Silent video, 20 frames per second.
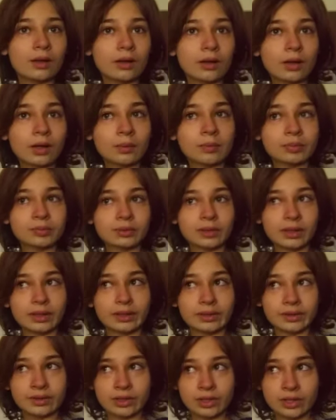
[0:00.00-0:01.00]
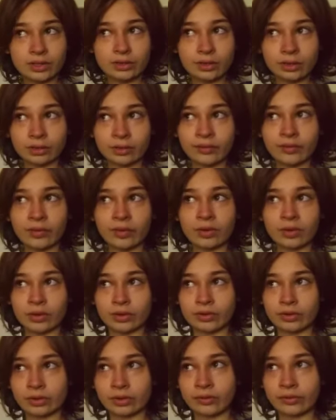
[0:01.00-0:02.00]
Applying destructive and
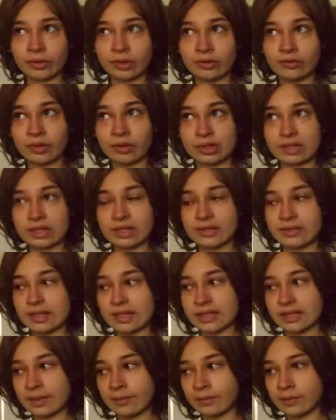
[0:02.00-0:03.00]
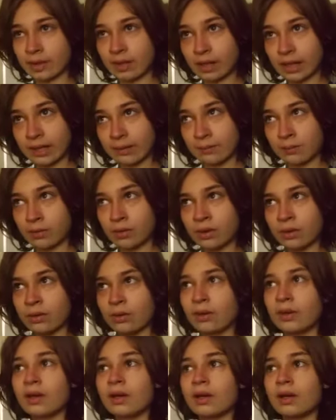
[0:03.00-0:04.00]
constructive interference at the exact same time, though, a
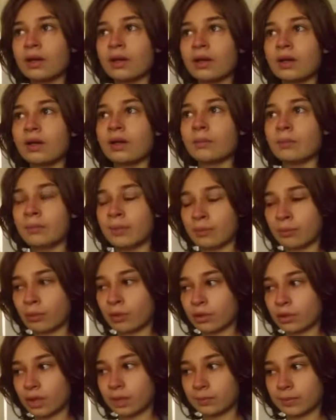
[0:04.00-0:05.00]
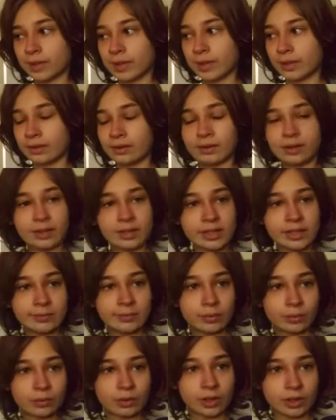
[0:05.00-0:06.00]
bit more complicated than a
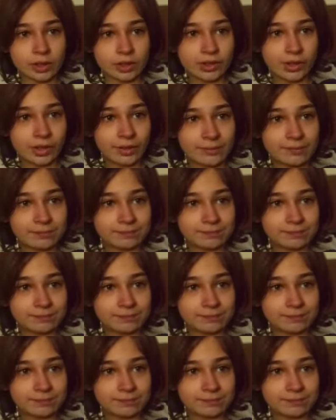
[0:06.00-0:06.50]
simple logic gate.